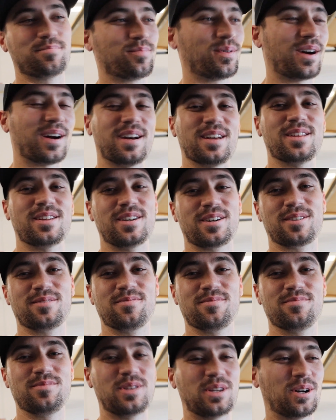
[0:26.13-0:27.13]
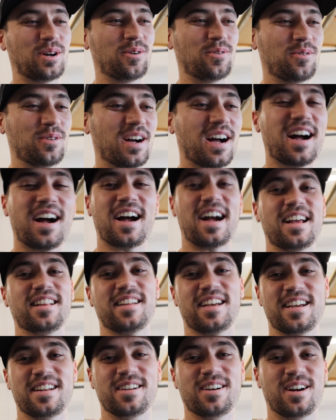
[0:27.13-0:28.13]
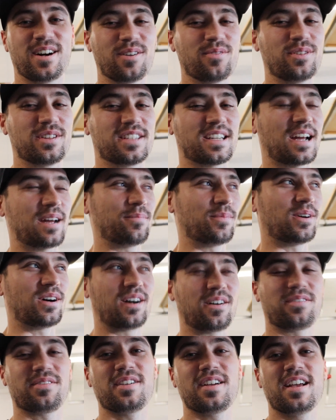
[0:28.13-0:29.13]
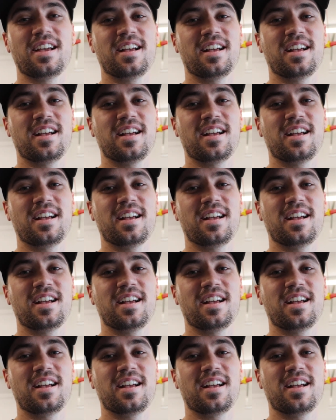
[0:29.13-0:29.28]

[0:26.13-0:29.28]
Probably the, highlight of the time off.